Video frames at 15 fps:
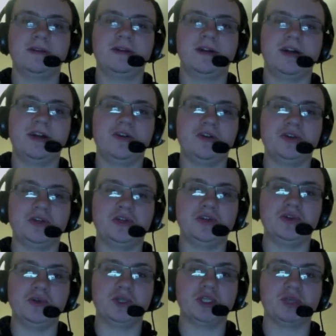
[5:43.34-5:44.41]
I got a
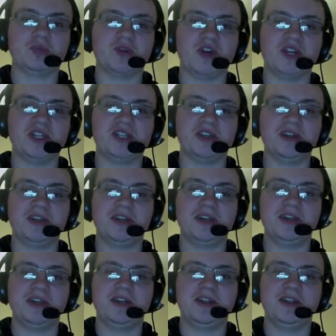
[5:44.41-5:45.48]
huge surprise.
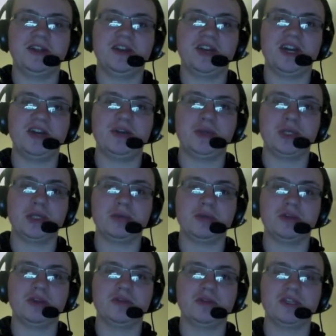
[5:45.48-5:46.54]
The guy who drew number
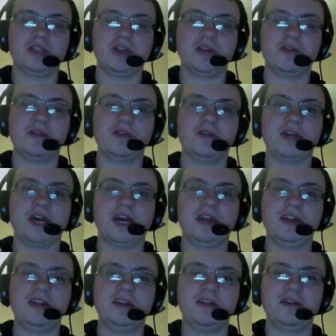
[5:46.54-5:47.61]
2 was none other
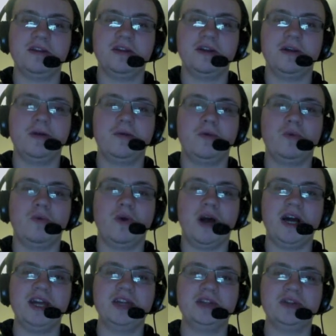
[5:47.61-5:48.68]
than
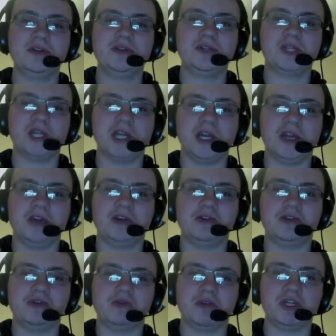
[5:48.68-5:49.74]
Y2J,
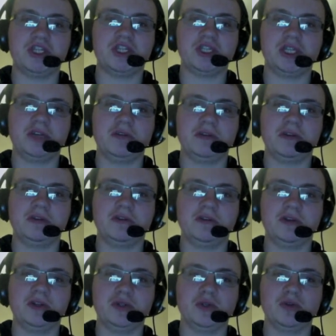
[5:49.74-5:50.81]
Chris Jericho,
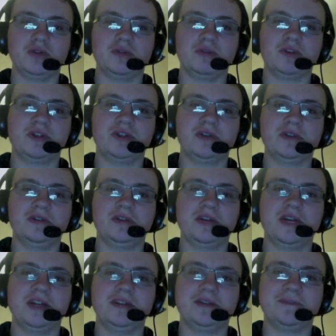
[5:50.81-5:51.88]
drew number 2,
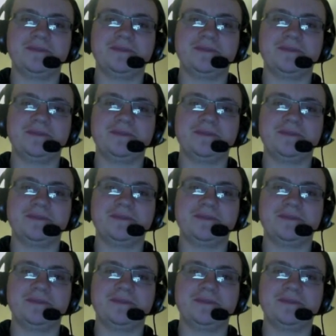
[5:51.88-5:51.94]
and